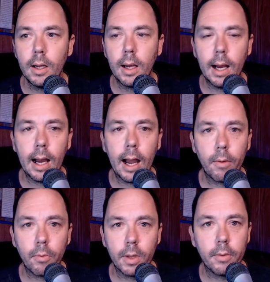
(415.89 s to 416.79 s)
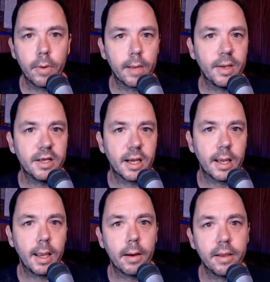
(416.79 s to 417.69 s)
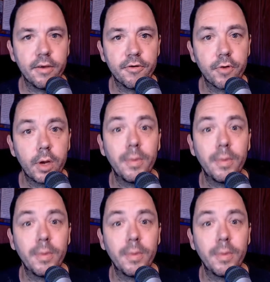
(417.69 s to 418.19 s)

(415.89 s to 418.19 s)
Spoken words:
I really recommend checking out his stream.